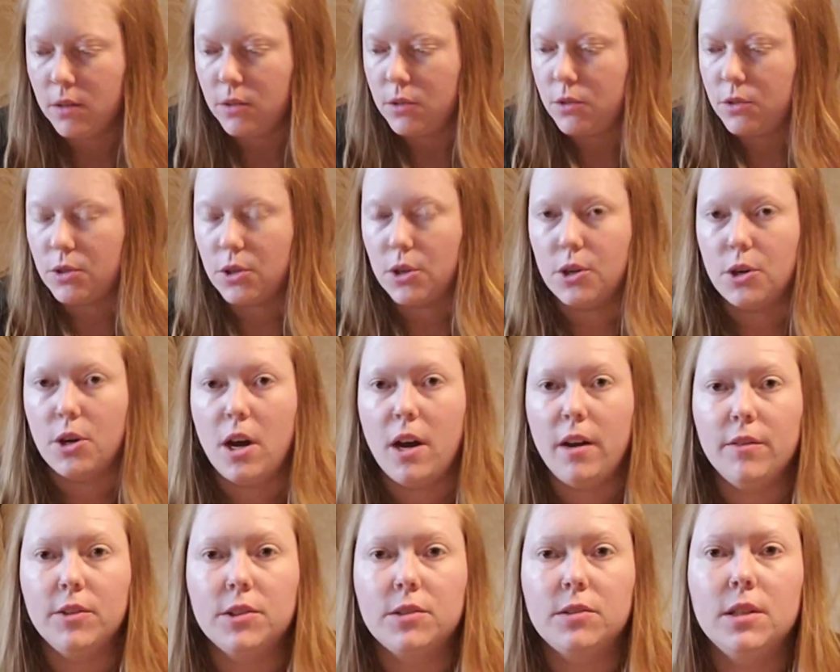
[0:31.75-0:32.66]
So
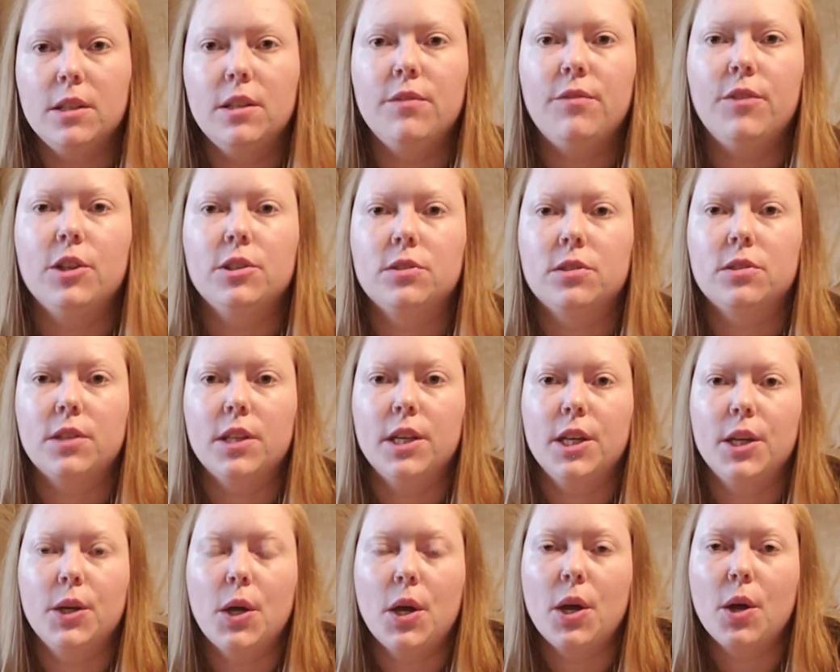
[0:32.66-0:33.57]
obviously the first
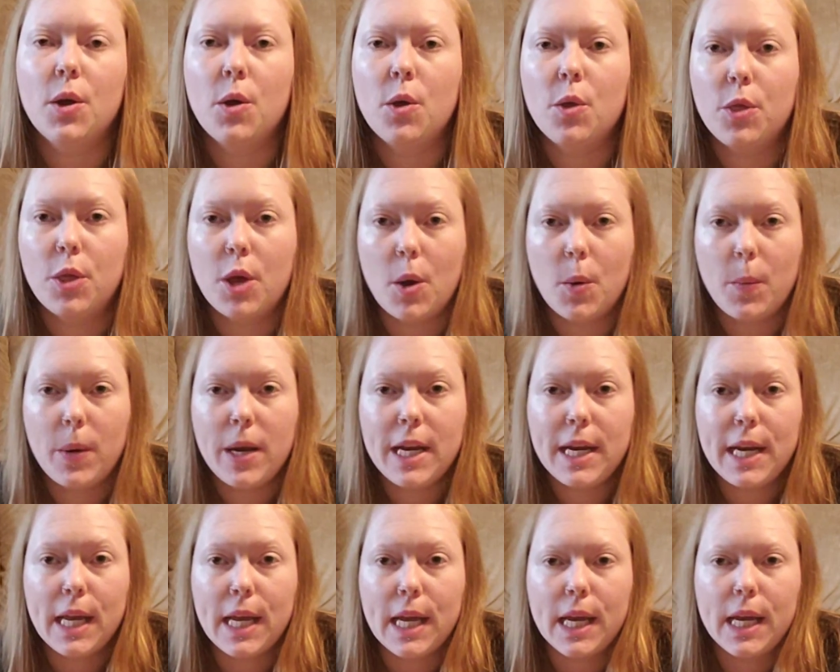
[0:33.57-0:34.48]
thing that we
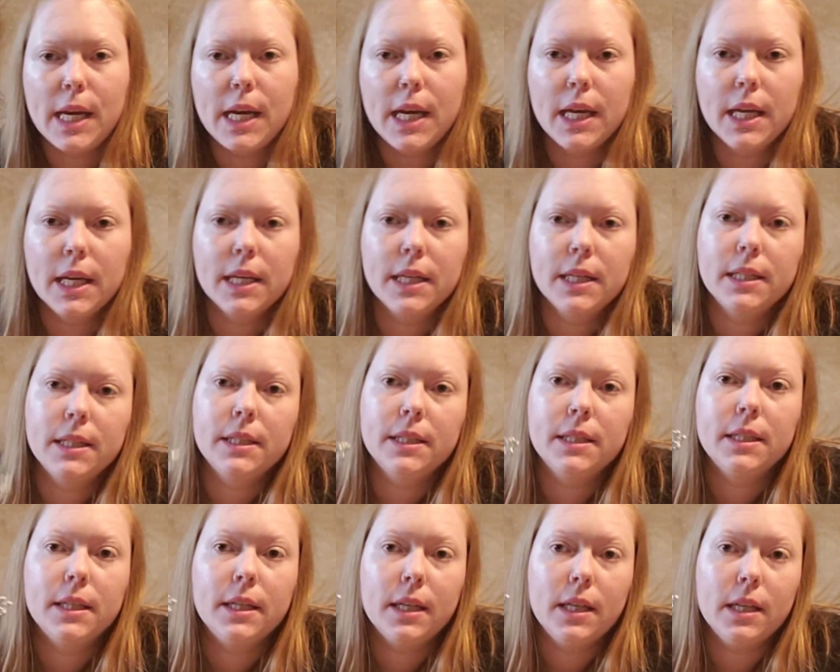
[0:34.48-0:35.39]
need
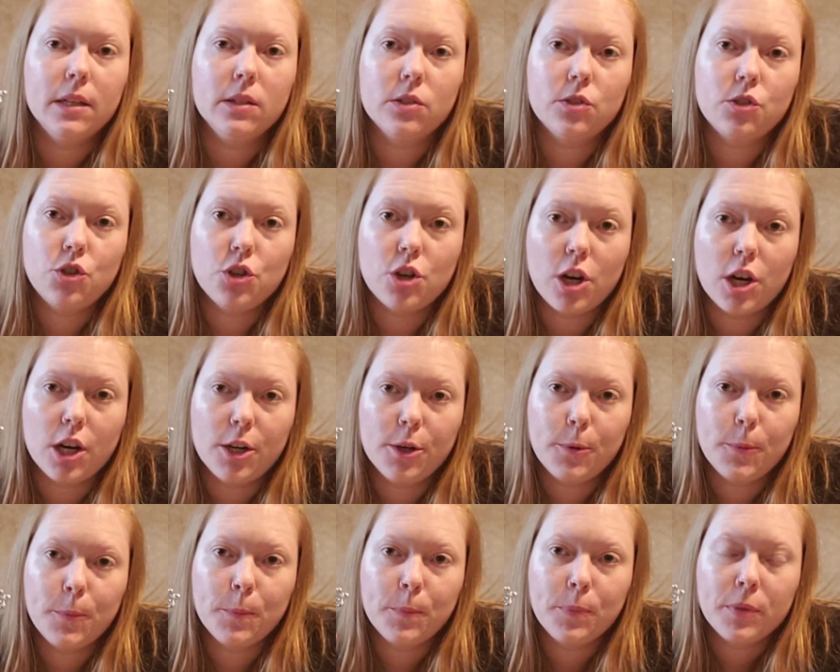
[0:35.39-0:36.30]
is a
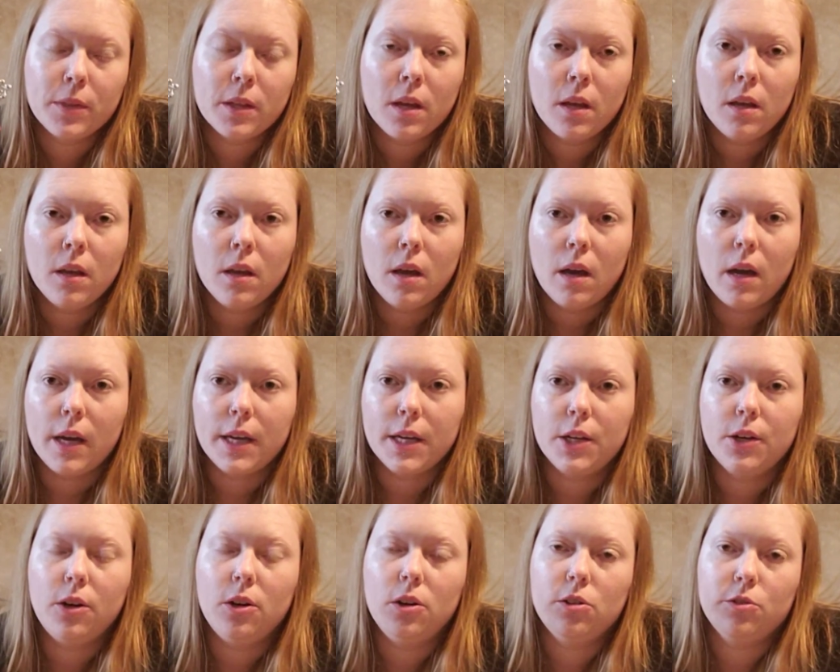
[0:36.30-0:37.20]
jar. I
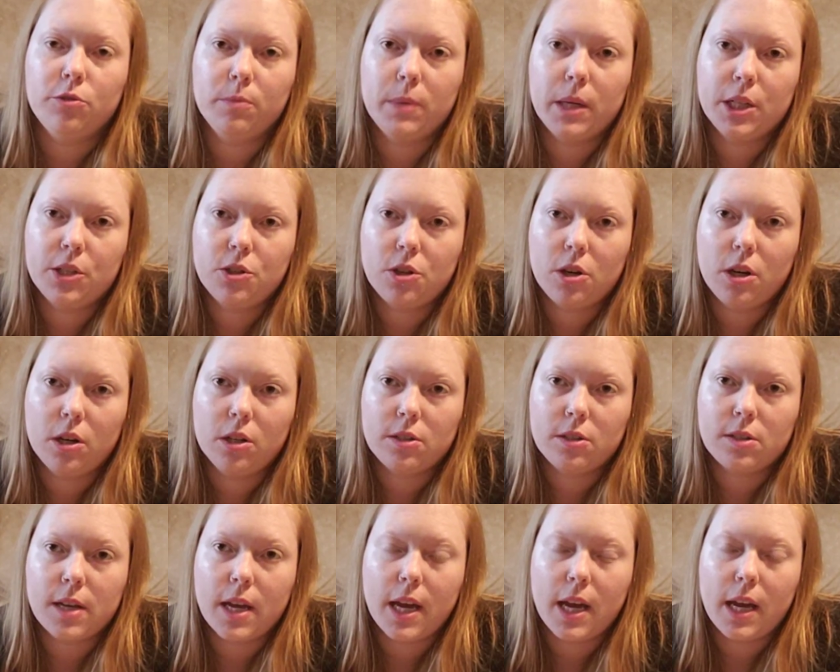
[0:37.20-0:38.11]
get all of my
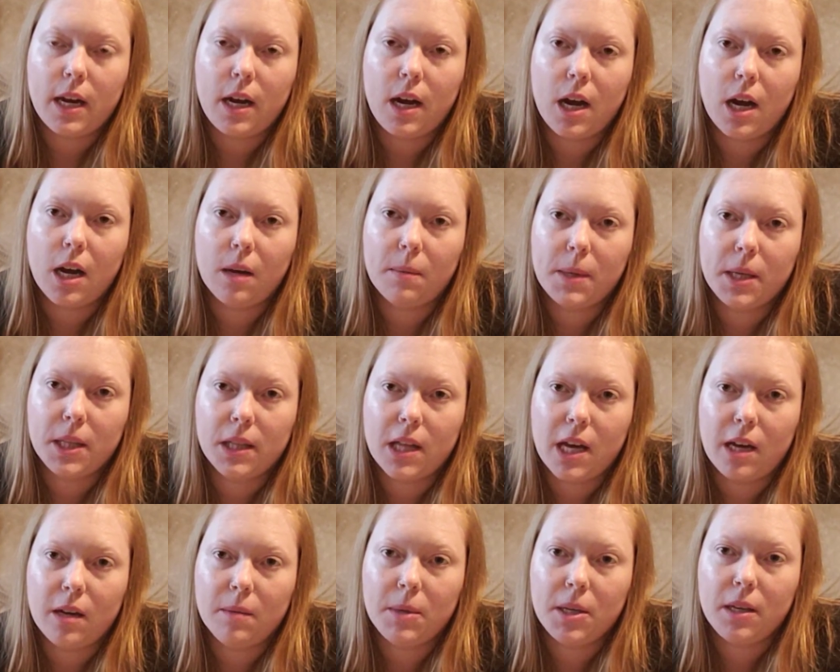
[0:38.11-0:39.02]
jars at Hobby
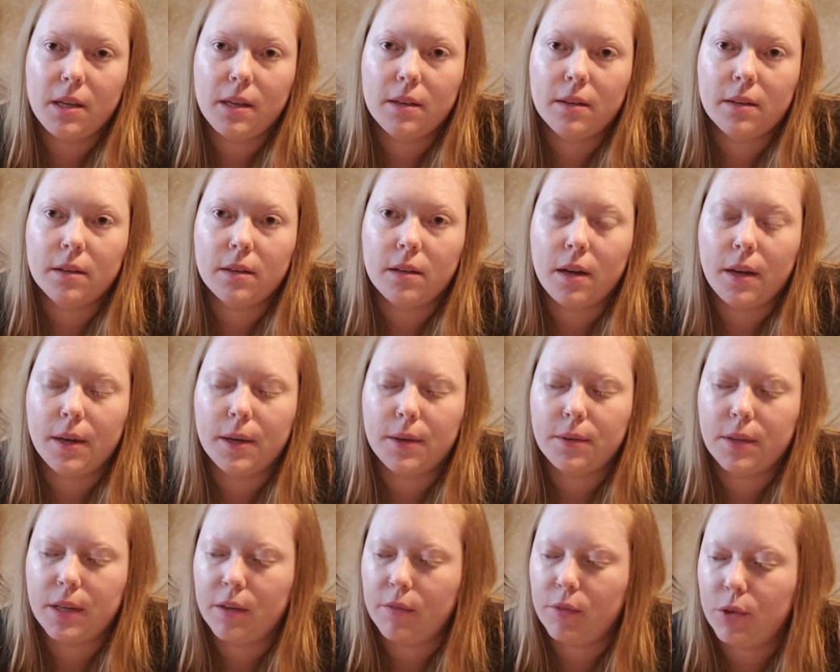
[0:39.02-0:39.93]
Lobby.
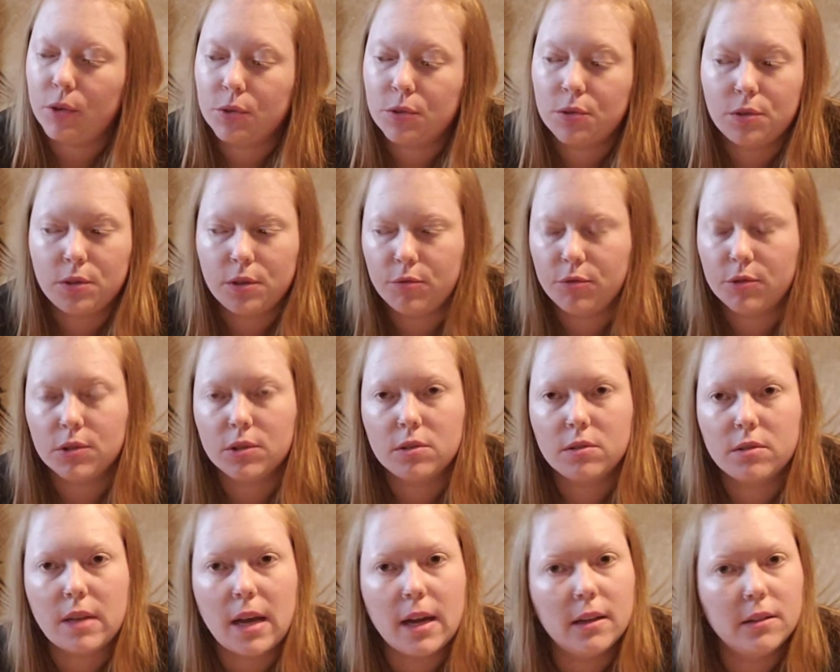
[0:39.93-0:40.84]
They have all different
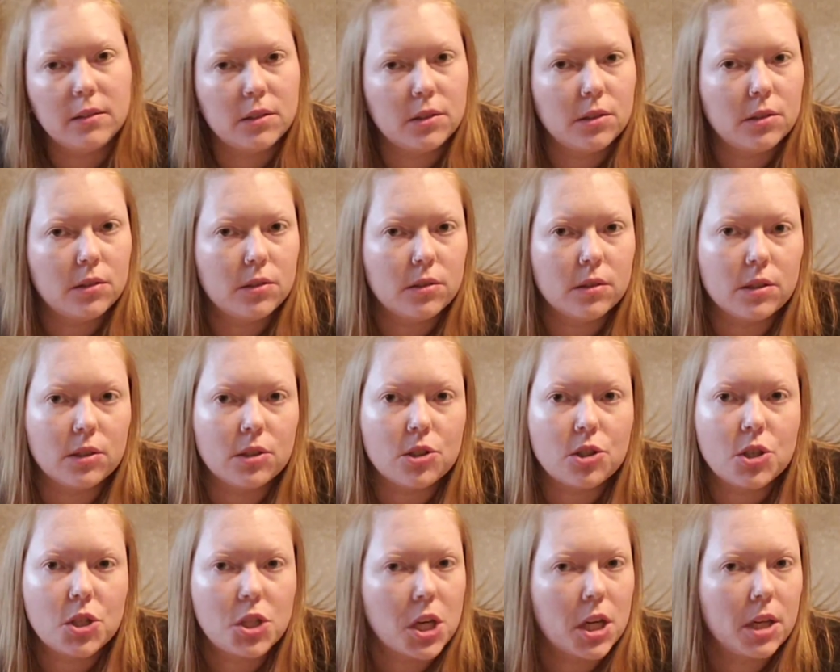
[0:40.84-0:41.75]
sizes
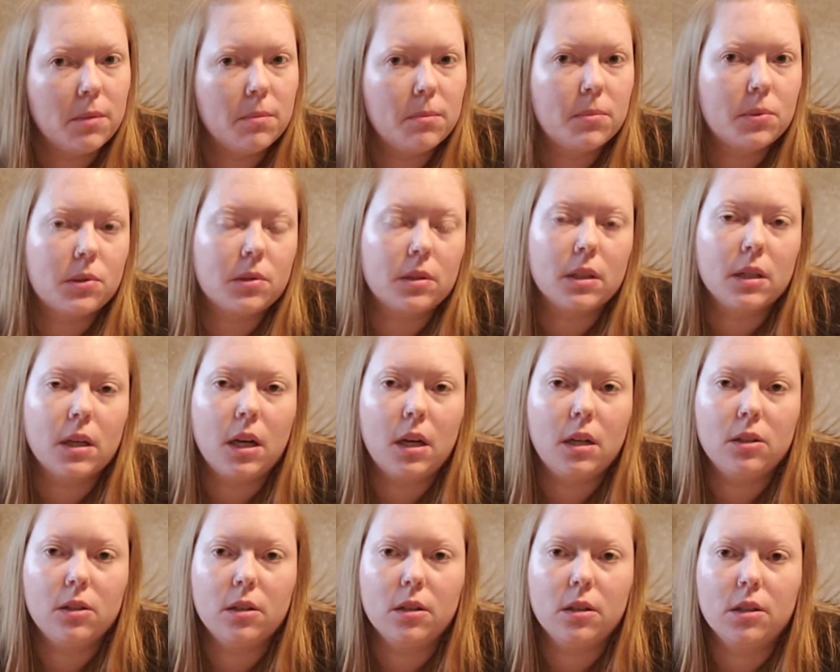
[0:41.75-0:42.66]
and shapes and
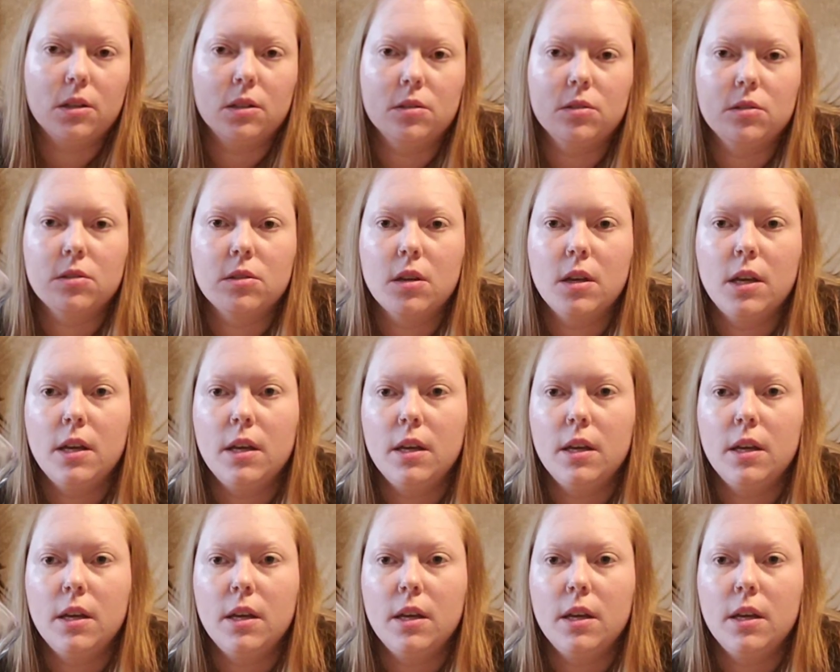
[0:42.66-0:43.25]
colors.